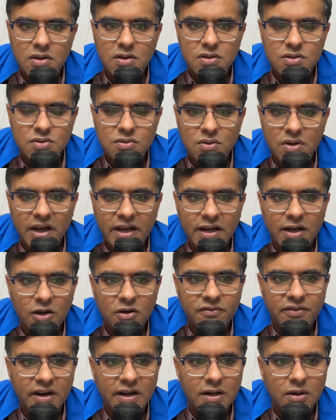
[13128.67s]
So I need to
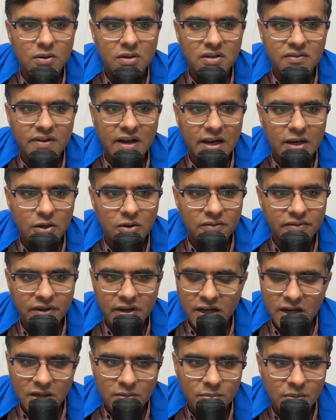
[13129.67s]
find out the value of a
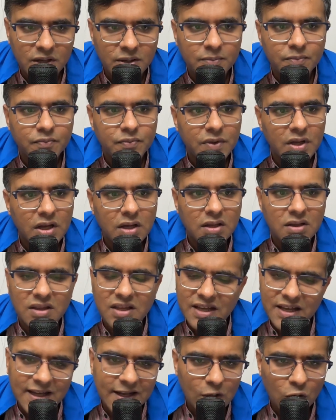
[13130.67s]
and b.
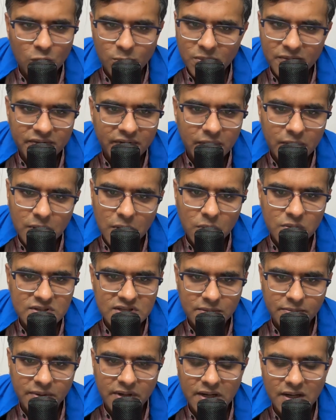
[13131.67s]
They cannot be found out
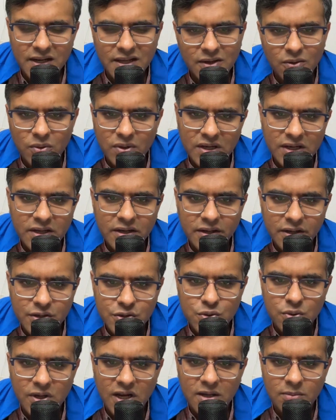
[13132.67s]
separately, only a
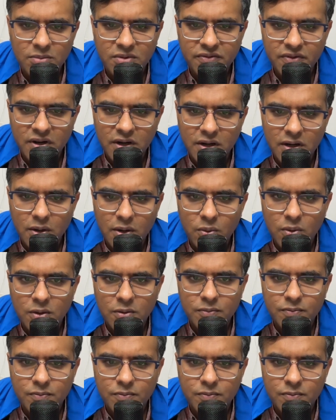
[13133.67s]
ratio can be figured out.